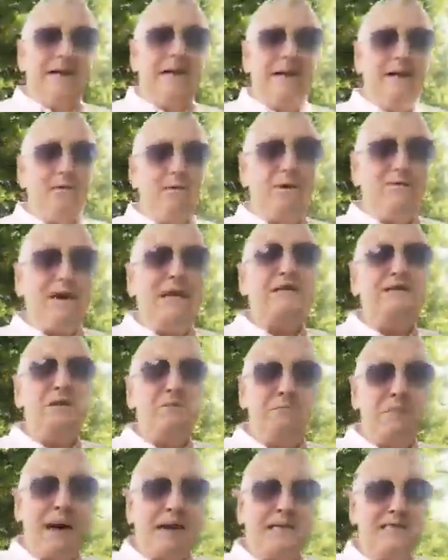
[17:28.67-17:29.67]
We've
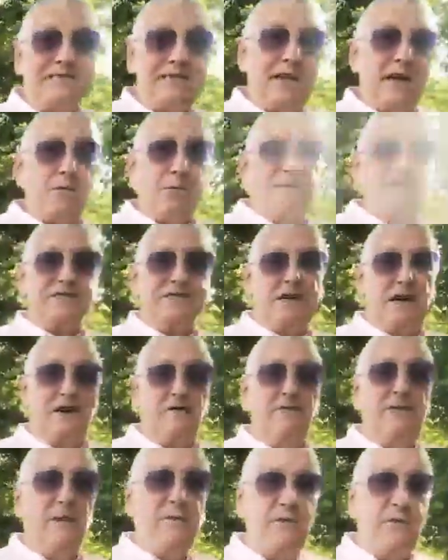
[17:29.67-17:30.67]
actually maxed out with
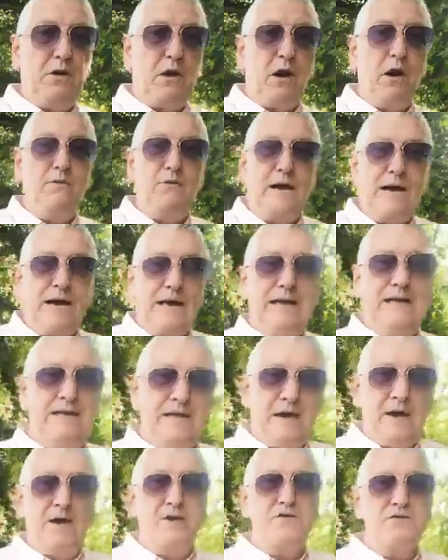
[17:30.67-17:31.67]
staff there. We've got over
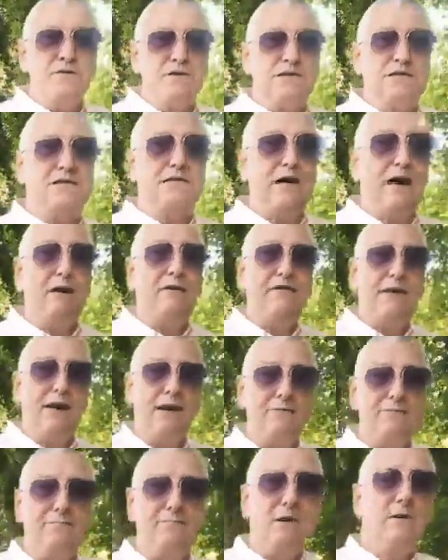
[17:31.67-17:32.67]
800 staff
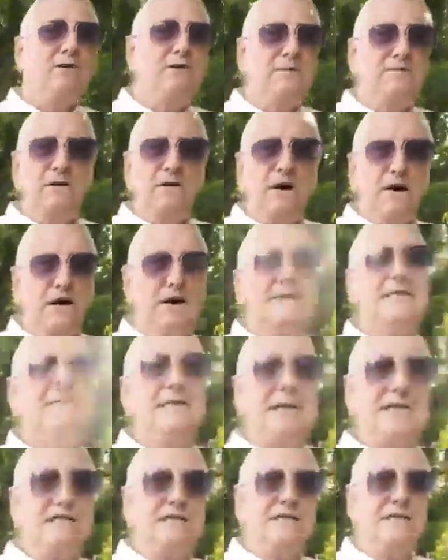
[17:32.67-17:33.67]
there, and most of them are
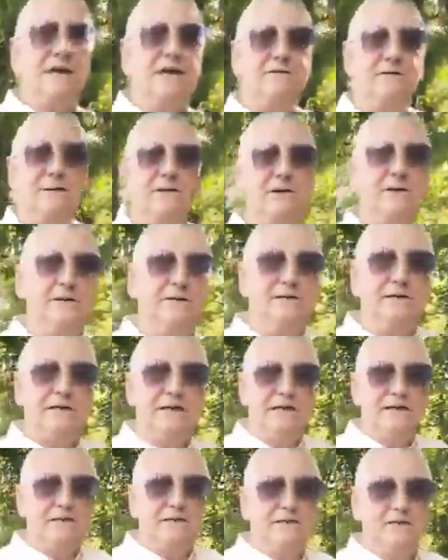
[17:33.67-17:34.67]
high-tech staff, I know,
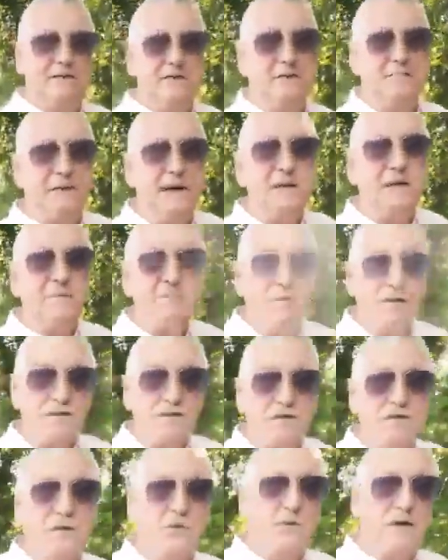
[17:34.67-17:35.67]
to make the
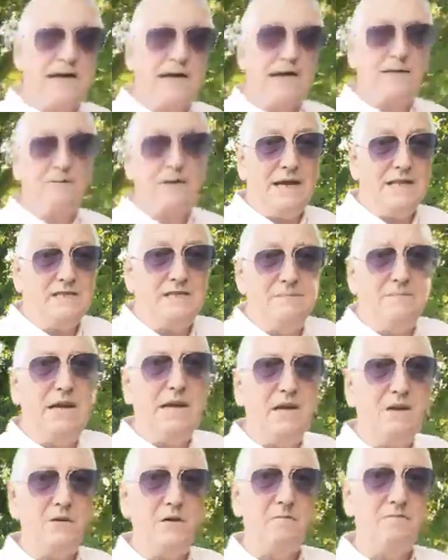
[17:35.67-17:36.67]
products that we have. We actually
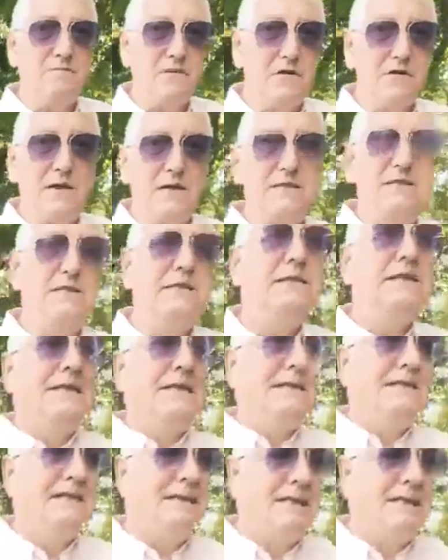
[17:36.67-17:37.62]
make our own products.